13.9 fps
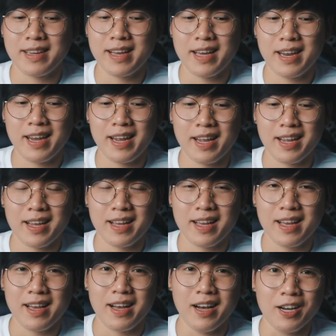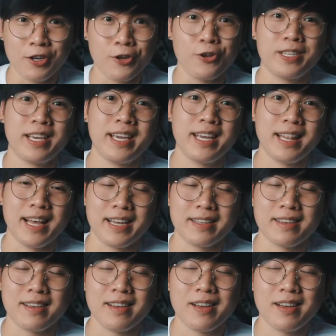getting a good key light.